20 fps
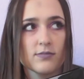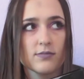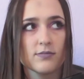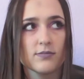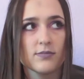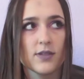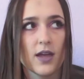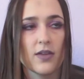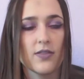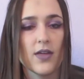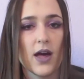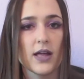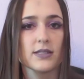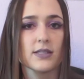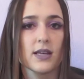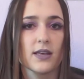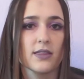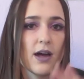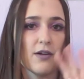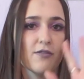Like that's
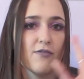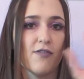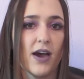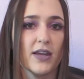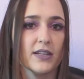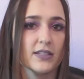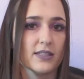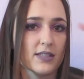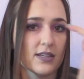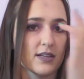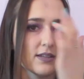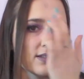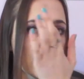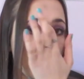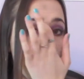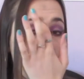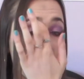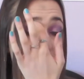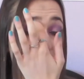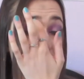like that fantasy
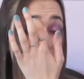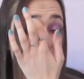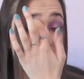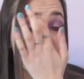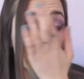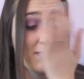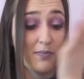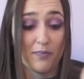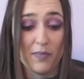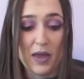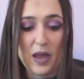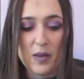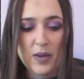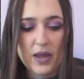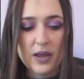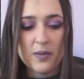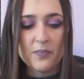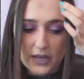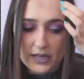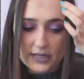time for him,
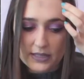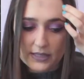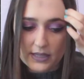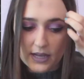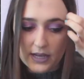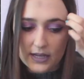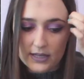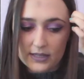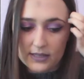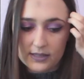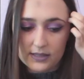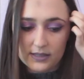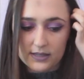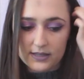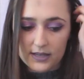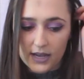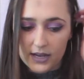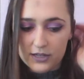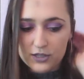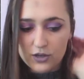maybe. It says,
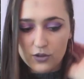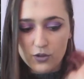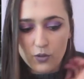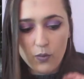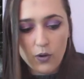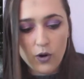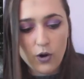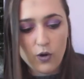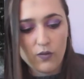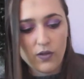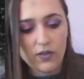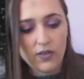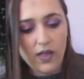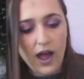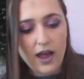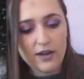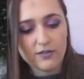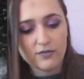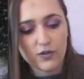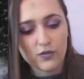dead to the world,
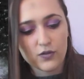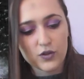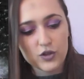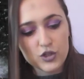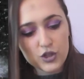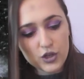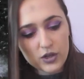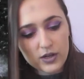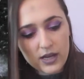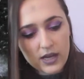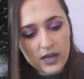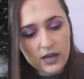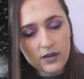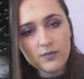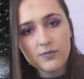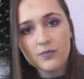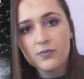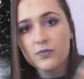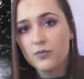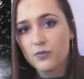alive for the journey,
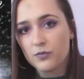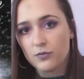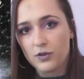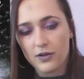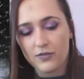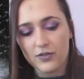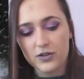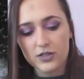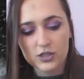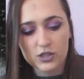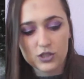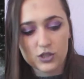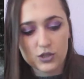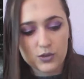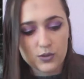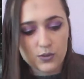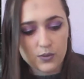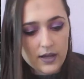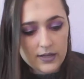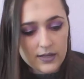reference
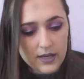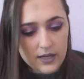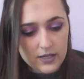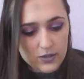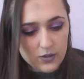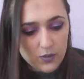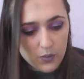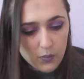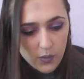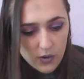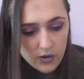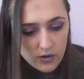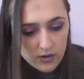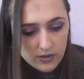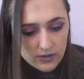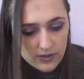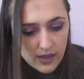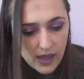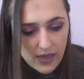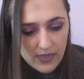to Dead to the
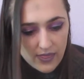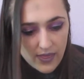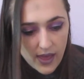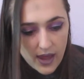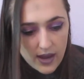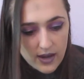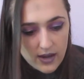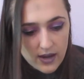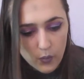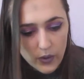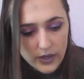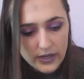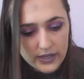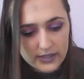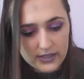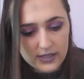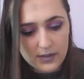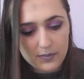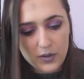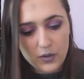World, and then
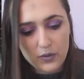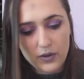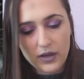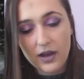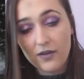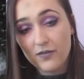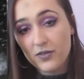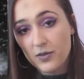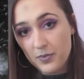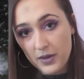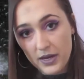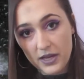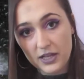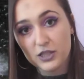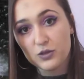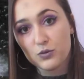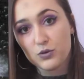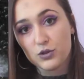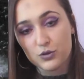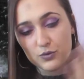Witness the Beauty of the
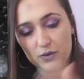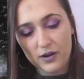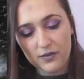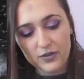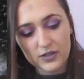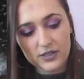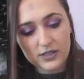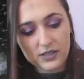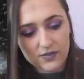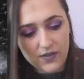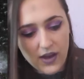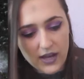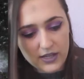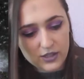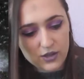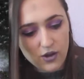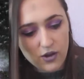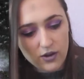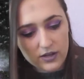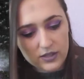Beast, which is a reference to that
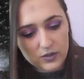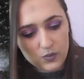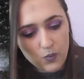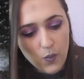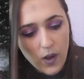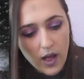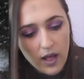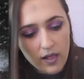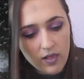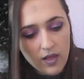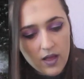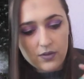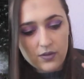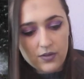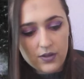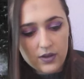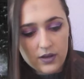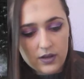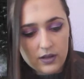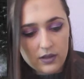song as well.
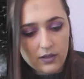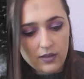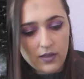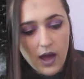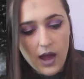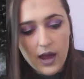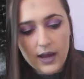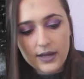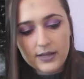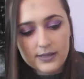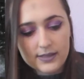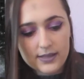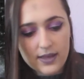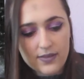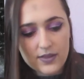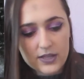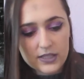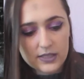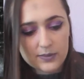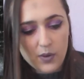The lines
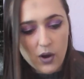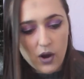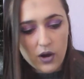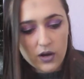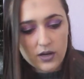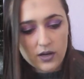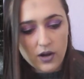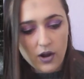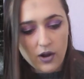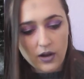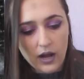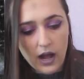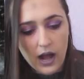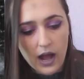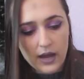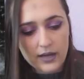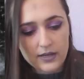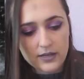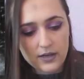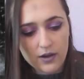in this part are
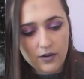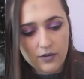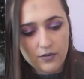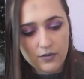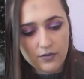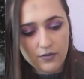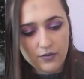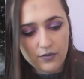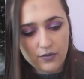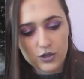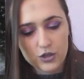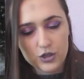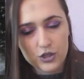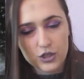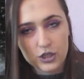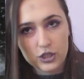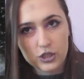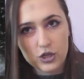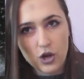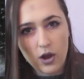kind of
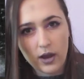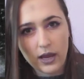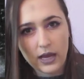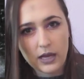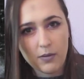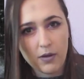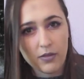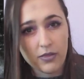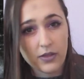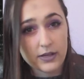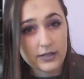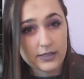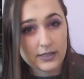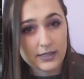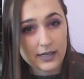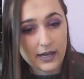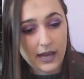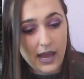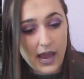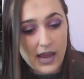just talking about things
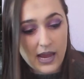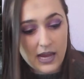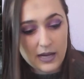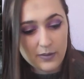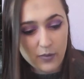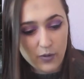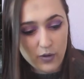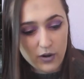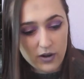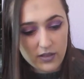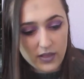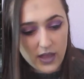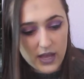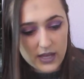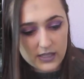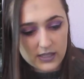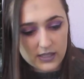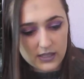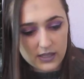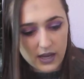decaying more or
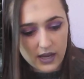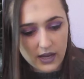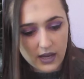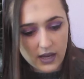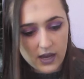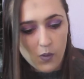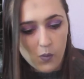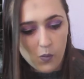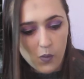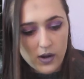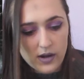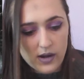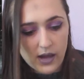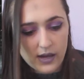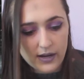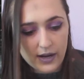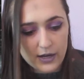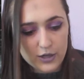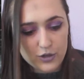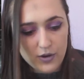less, like one
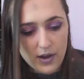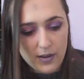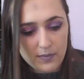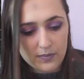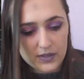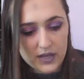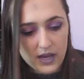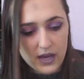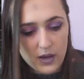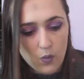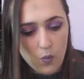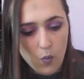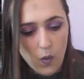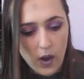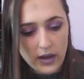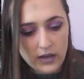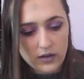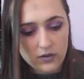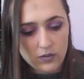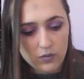night I dreamt a
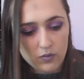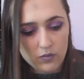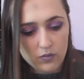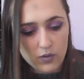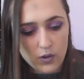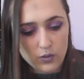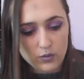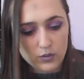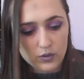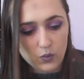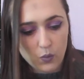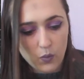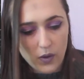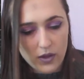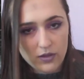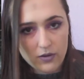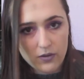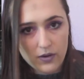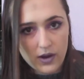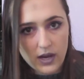white rose
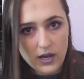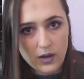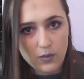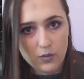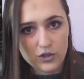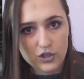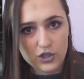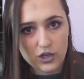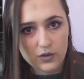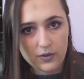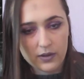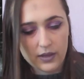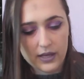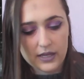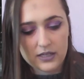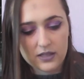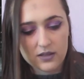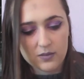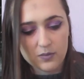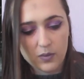withering, which could
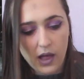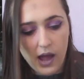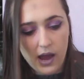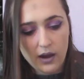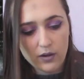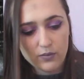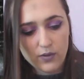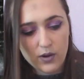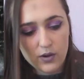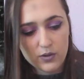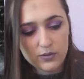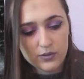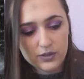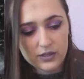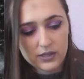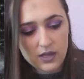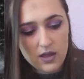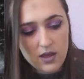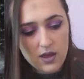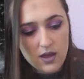relate to the black
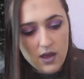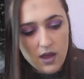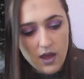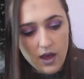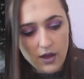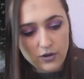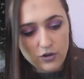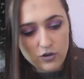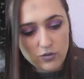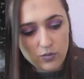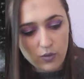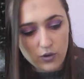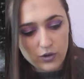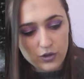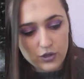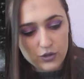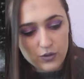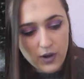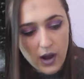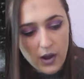rose, a
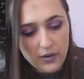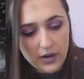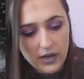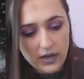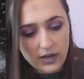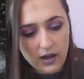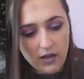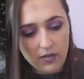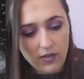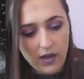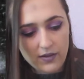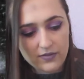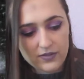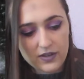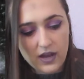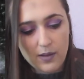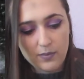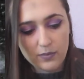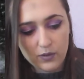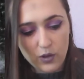newborn drowning, a
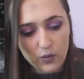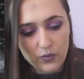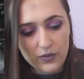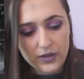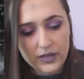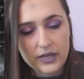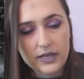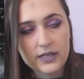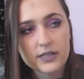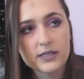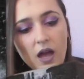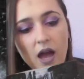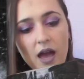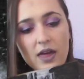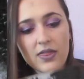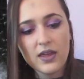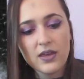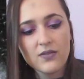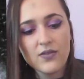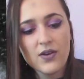lifetime loneliness.
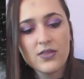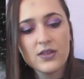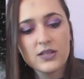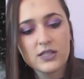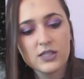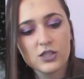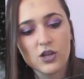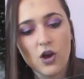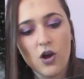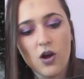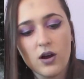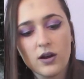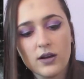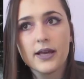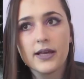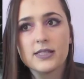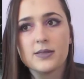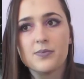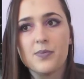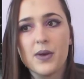I think that this song
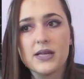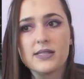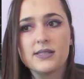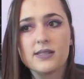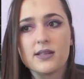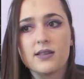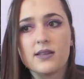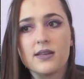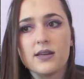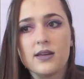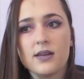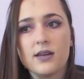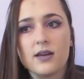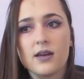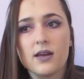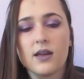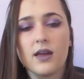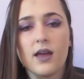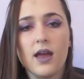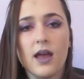is
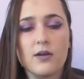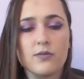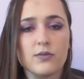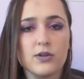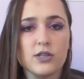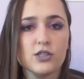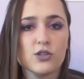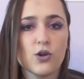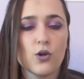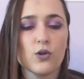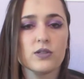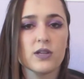basically a result